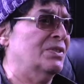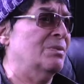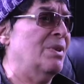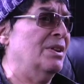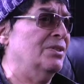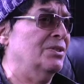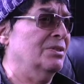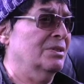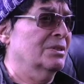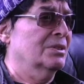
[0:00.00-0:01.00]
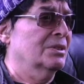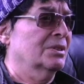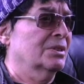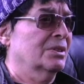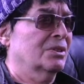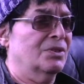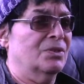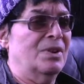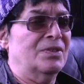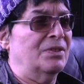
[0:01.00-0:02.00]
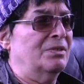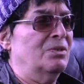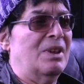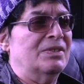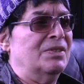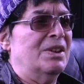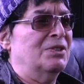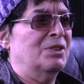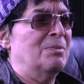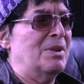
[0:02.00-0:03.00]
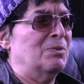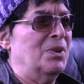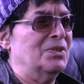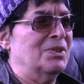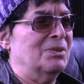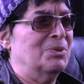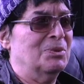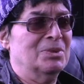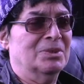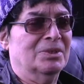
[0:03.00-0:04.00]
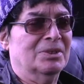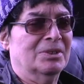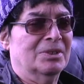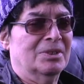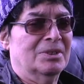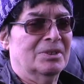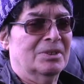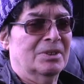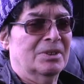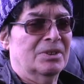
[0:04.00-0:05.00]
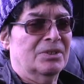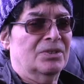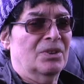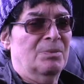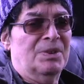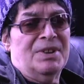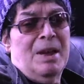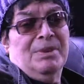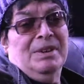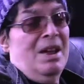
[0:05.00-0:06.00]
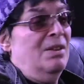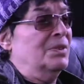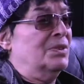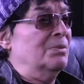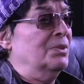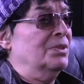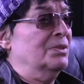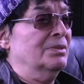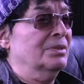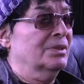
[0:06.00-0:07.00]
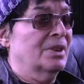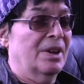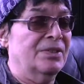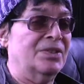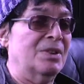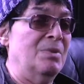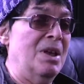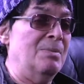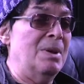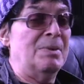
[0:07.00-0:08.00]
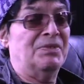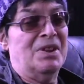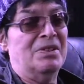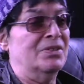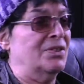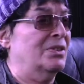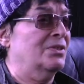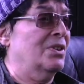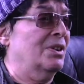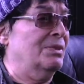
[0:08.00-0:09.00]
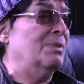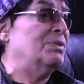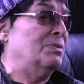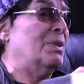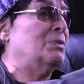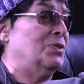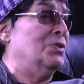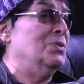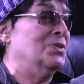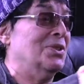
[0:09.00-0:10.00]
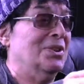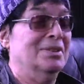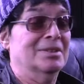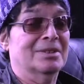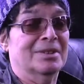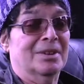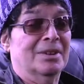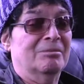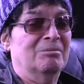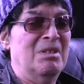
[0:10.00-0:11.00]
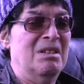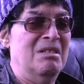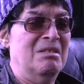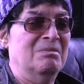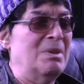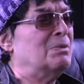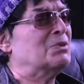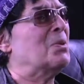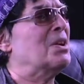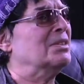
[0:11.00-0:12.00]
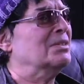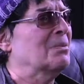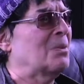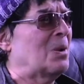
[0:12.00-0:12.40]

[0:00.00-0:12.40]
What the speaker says: I had some energy. Because who has the energy to make works anymore then? So, but it's happening now for some reason. I used to say, man, maybe 10 years at a time. That was suicide. No, maybe it was 20.